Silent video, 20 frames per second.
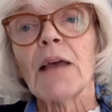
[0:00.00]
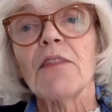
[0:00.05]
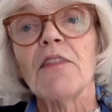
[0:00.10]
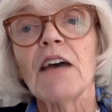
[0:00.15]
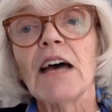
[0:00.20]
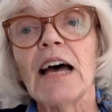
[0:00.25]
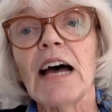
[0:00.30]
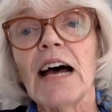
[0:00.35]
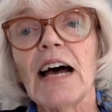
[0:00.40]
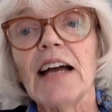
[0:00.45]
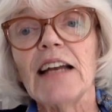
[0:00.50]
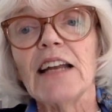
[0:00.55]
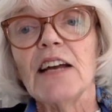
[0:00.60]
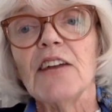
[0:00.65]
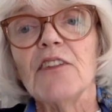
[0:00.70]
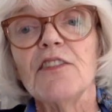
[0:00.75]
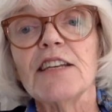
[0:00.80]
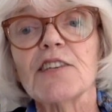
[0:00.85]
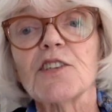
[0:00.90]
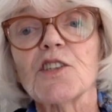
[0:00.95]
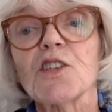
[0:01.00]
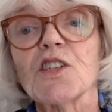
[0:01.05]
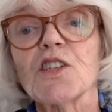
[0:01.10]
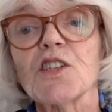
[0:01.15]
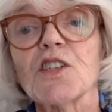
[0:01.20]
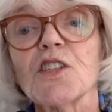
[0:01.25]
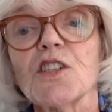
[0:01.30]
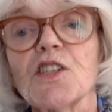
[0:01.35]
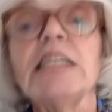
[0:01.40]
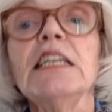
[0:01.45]
that
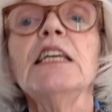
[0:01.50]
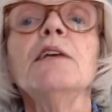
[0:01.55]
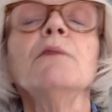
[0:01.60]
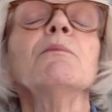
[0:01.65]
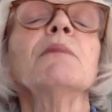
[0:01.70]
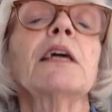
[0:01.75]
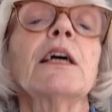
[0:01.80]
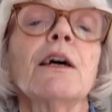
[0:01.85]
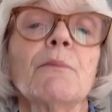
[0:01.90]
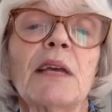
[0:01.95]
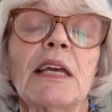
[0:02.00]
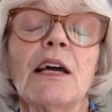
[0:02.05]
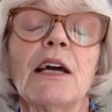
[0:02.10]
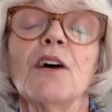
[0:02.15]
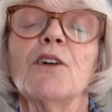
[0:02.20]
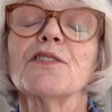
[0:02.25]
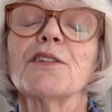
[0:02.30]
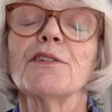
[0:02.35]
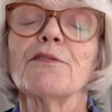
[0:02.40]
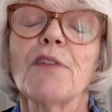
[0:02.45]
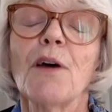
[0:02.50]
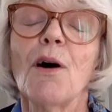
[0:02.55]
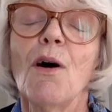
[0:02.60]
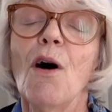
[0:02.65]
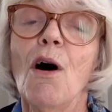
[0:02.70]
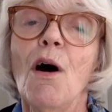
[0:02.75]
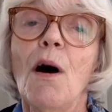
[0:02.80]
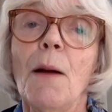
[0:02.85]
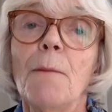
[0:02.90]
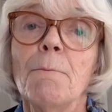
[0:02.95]
this steam coming out of
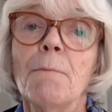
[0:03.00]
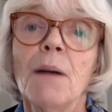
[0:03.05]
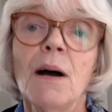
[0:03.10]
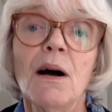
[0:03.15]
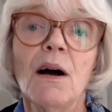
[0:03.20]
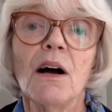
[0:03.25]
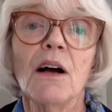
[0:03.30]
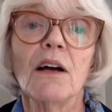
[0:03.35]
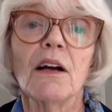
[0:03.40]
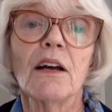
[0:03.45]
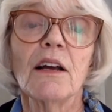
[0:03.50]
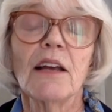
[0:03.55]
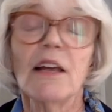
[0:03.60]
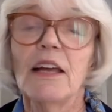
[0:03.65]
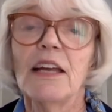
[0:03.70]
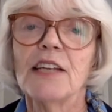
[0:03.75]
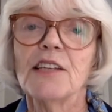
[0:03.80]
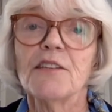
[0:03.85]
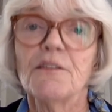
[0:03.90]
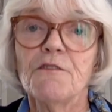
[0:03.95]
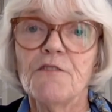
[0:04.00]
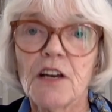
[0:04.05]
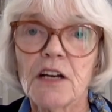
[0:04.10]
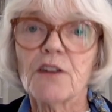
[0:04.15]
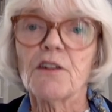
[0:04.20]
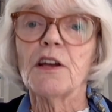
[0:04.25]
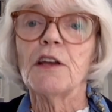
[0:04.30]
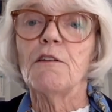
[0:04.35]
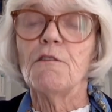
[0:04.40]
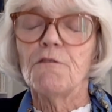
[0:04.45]
the hot mug is
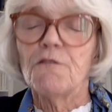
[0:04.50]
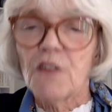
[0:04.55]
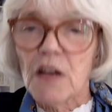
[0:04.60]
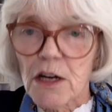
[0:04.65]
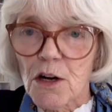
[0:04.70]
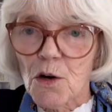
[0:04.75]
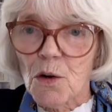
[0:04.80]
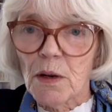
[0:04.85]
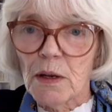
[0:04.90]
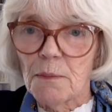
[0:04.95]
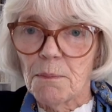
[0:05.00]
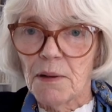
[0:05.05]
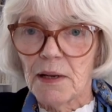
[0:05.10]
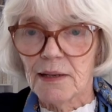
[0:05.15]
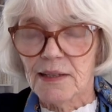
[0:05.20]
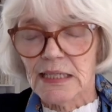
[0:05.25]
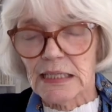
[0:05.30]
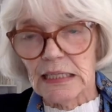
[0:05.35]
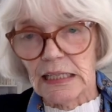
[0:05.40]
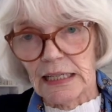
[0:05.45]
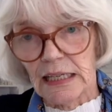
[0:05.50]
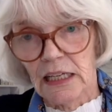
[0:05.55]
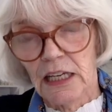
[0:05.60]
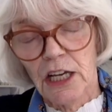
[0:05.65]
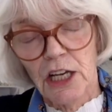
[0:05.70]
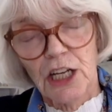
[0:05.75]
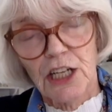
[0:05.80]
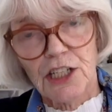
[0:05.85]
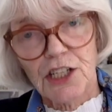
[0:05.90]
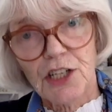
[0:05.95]
very, very puzzling
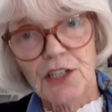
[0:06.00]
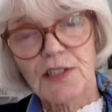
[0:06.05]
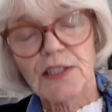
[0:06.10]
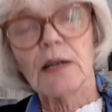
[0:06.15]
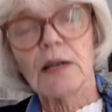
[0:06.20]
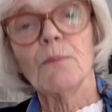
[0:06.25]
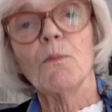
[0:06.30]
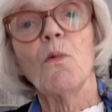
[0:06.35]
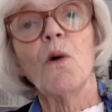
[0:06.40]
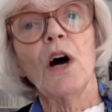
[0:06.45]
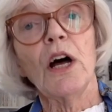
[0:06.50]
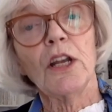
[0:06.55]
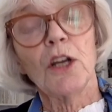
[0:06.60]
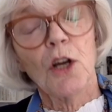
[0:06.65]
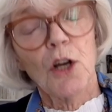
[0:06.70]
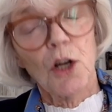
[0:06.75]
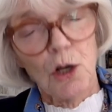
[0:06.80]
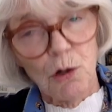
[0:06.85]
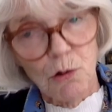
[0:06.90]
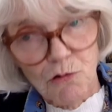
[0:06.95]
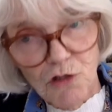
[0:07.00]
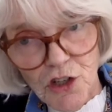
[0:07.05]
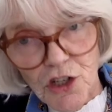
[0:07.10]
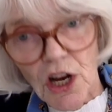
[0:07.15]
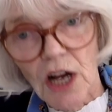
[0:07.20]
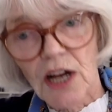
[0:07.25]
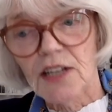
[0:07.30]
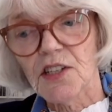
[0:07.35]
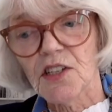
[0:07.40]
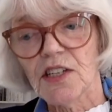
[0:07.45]
to someone who
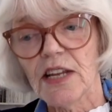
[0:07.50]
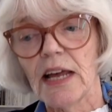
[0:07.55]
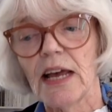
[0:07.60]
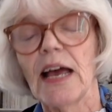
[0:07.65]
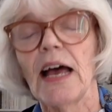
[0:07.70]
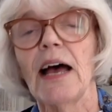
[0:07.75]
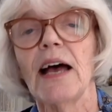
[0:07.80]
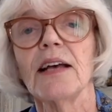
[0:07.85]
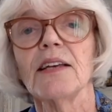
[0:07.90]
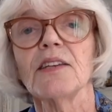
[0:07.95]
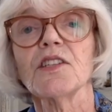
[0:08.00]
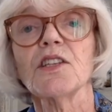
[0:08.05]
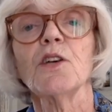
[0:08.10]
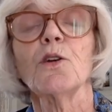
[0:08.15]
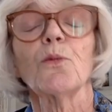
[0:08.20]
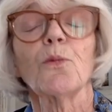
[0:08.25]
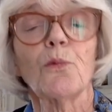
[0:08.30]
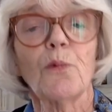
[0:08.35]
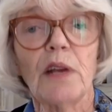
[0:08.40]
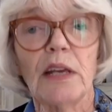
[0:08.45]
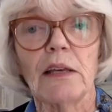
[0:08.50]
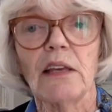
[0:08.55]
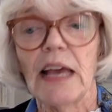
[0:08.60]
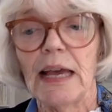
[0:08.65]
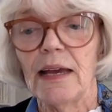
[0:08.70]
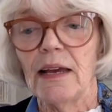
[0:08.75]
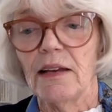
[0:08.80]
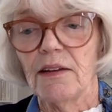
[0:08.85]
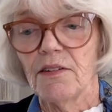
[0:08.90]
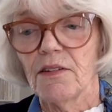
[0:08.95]
just has
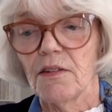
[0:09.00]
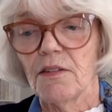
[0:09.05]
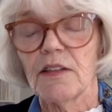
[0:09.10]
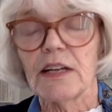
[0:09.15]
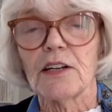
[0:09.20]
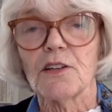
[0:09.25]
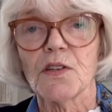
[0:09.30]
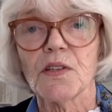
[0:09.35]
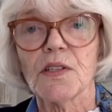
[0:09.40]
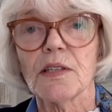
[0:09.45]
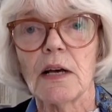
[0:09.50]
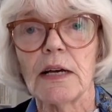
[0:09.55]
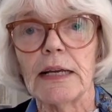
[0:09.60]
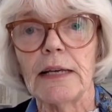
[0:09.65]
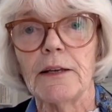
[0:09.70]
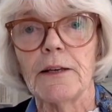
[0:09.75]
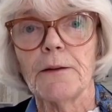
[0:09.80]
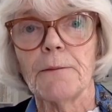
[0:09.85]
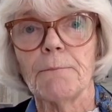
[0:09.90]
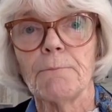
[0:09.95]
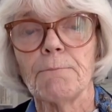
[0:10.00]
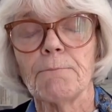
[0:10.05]
regained their sight.